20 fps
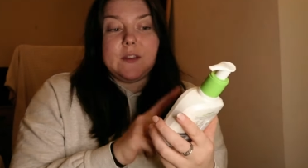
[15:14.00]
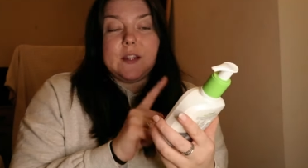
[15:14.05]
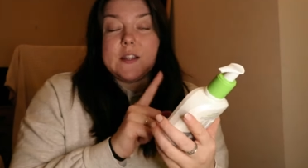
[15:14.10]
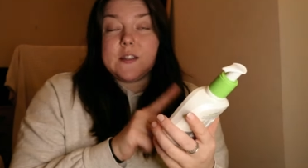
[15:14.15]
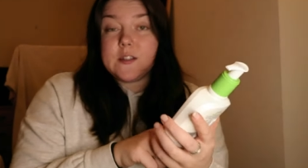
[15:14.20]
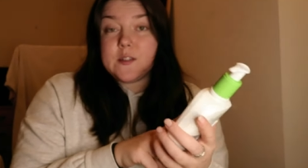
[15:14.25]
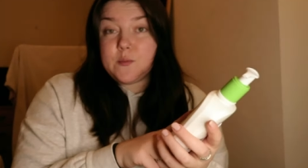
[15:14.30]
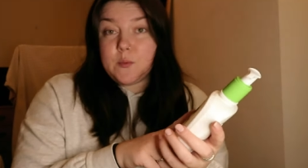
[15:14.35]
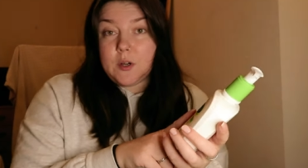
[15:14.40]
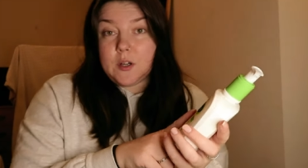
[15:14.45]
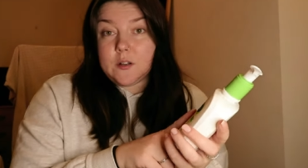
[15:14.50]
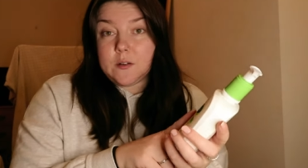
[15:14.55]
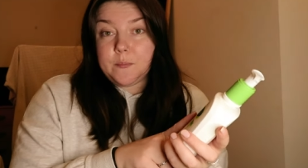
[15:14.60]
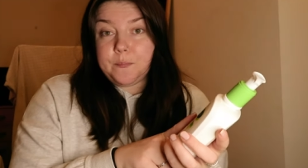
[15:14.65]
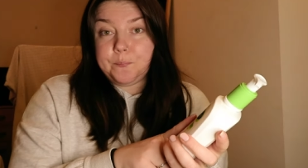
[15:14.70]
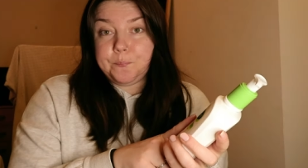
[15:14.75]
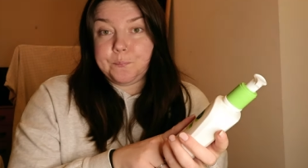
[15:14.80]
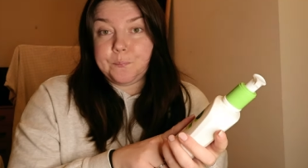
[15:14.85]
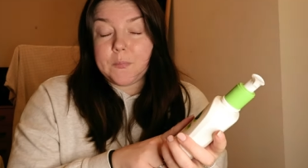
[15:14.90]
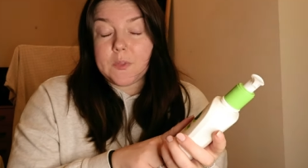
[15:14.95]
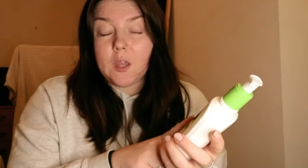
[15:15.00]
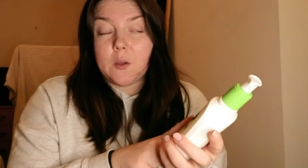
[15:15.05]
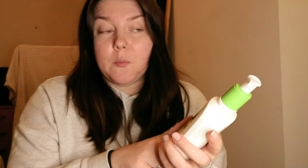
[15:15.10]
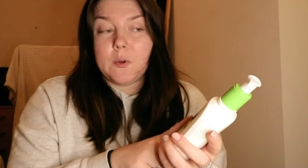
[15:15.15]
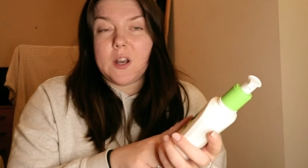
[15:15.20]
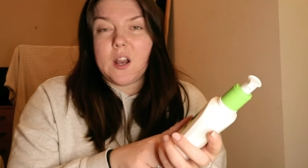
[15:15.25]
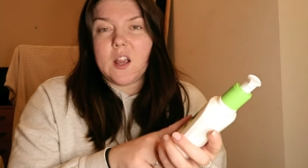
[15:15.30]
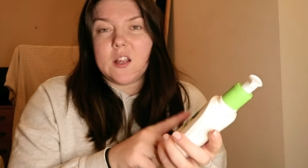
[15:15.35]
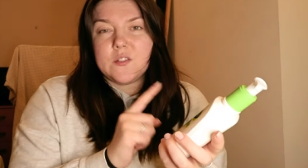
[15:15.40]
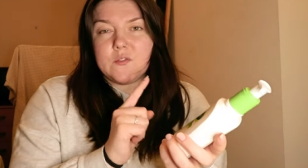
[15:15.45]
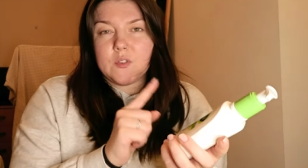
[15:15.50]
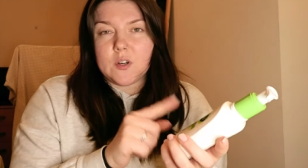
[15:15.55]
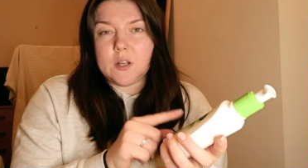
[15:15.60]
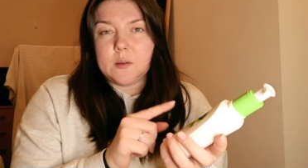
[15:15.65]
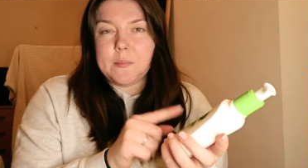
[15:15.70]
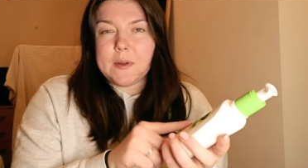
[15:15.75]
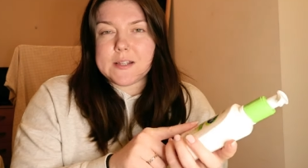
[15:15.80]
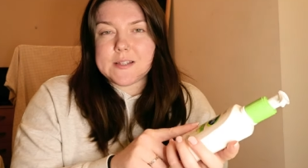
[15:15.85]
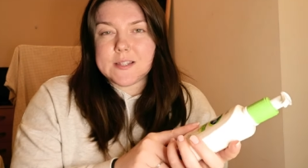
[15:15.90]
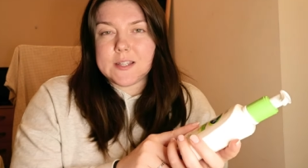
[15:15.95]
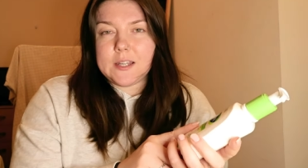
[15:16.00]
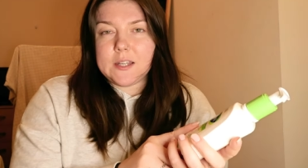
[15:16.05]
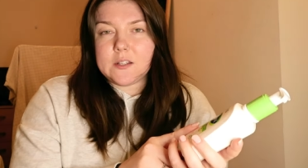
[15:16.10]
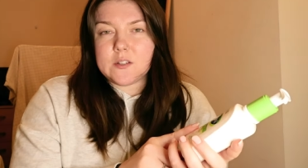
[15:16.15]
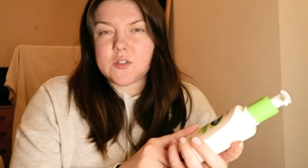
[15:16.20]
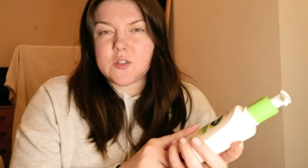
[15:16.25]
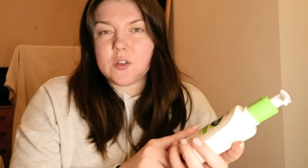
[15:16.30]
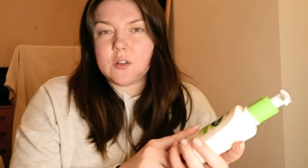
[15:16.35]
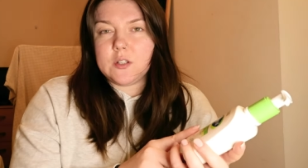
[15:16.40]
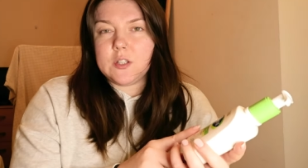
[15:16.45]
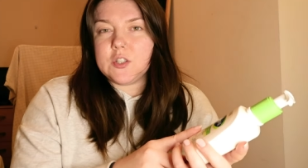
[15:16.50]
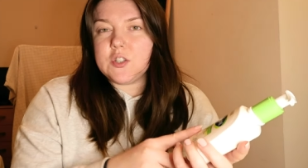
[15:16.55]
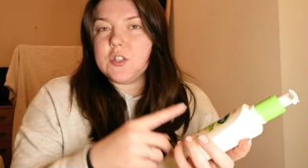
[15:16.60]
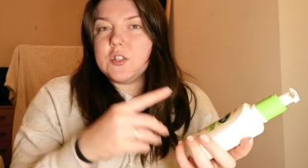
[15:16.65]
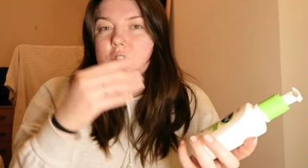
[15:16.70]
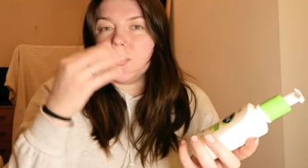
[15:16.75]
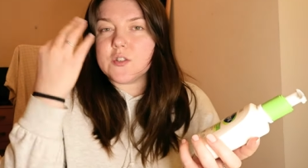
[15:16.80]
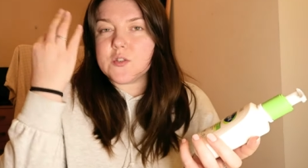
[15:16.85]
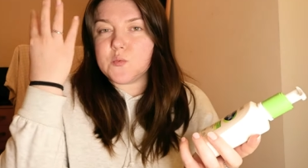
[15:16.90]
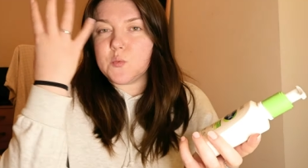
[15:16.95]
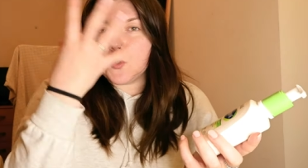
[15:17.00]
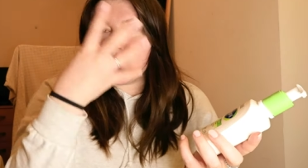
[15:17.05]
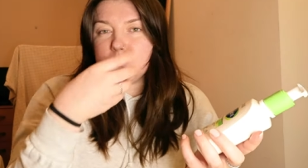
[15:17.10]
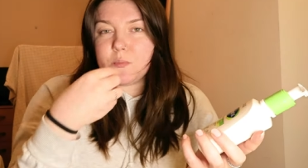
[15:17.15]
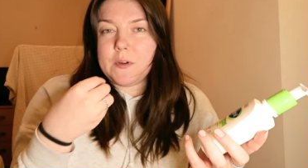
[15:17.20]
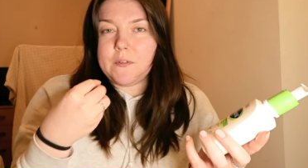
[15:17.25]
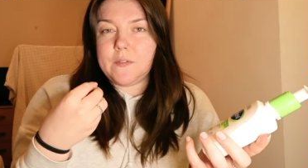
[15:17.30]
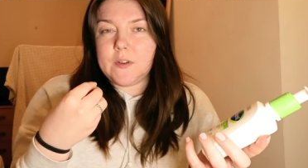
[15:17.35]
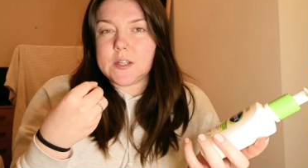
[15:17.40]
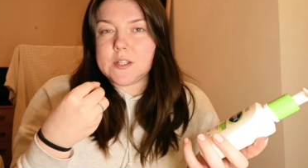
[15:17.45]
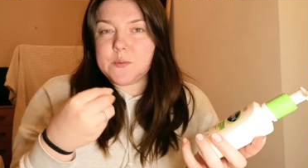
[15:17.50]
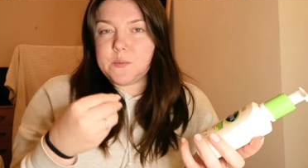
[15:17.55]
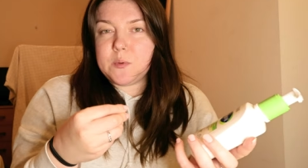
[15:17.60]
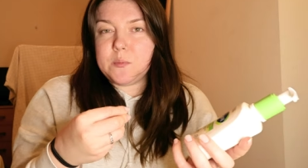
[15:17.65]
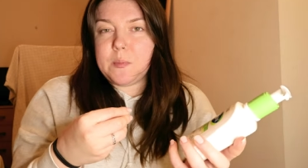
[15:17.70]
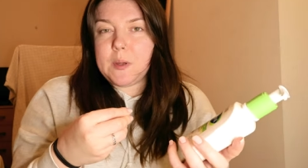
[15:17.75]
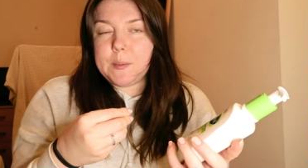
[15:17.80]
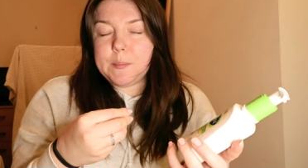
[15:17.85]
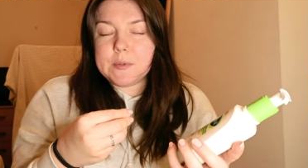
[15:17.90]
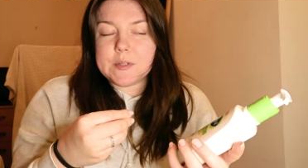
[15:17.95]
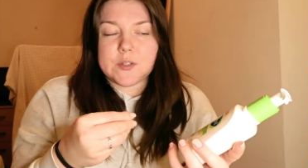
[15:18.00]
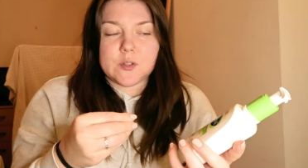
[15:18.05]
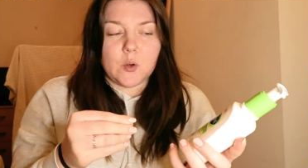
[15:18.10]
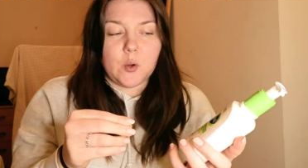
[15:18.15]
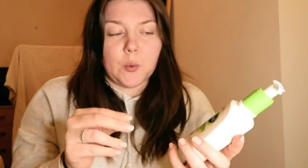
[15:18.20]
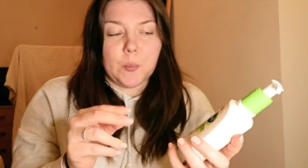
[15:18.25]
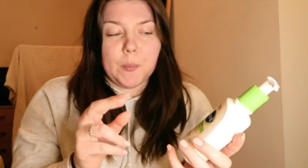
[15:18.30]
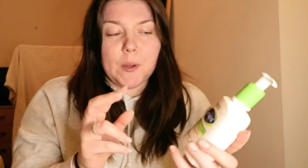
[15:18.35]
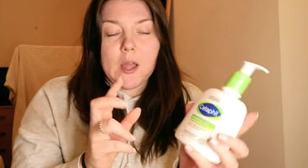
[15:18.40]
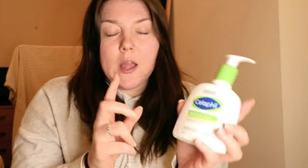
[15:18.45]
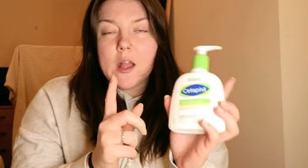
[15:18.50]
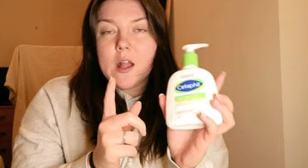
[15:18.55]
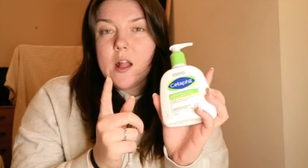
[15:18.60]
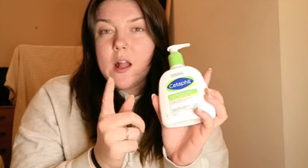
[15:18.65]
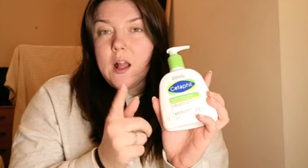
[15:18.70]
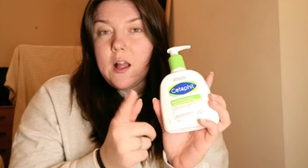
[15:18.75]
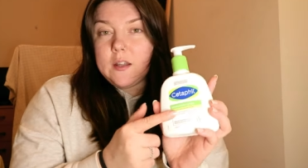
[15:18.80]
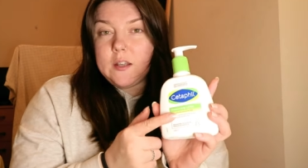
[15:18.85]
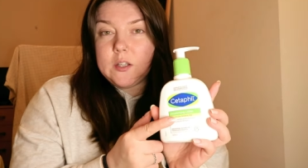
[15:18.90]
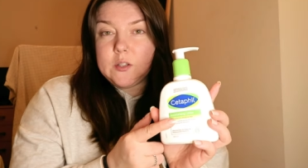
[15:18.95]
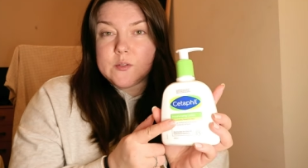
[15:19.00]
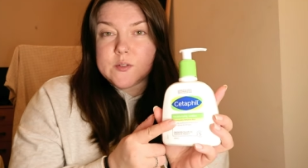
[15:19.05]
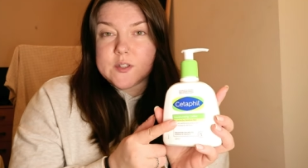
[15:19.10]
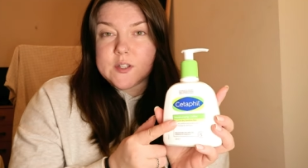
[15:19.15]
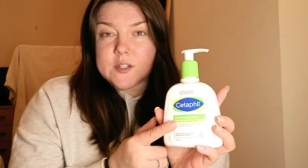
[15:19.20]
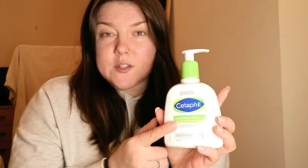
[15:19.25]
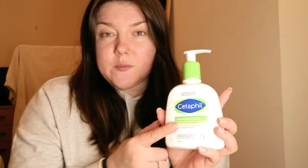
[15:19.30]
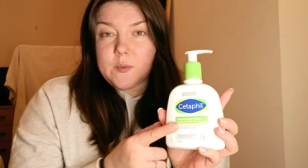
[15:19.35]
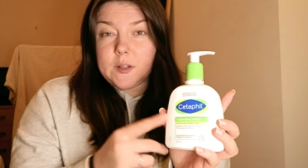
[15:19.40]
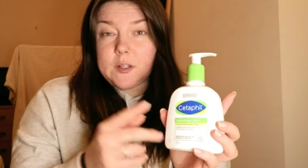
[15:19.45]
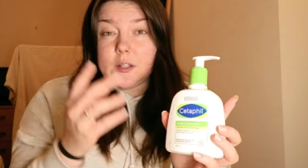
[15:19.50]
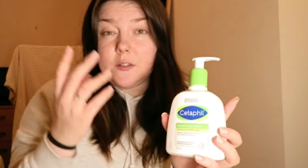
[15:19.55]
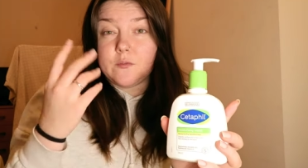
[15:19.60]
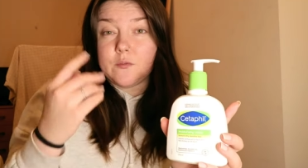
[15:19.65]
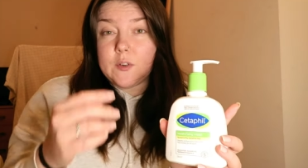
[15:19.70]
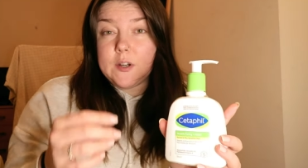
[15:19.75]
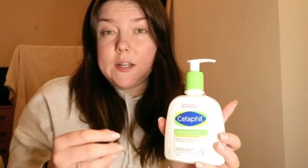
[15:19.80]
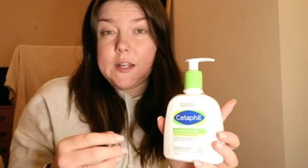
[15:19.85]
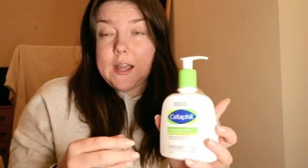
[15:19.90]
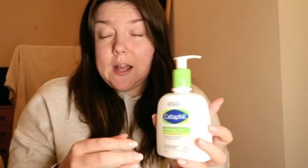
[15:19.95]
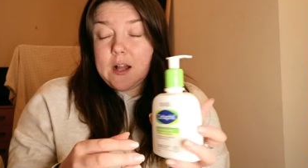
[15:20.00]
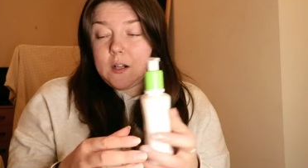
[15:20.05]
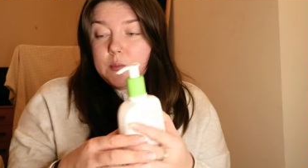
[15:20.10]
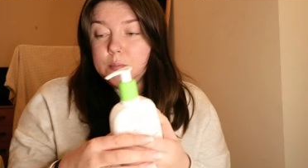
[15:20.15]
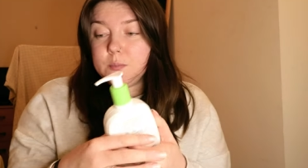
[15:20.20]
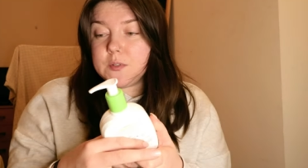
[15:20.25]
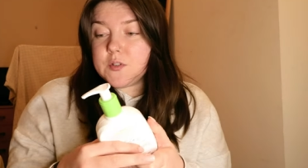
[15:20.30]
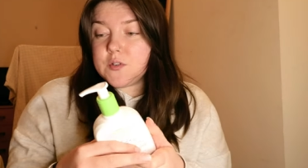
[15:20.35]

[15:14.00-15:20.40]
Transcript: this one when I had really bad skin, so I literally just washed my face with baby soap and I used this one and it really helped.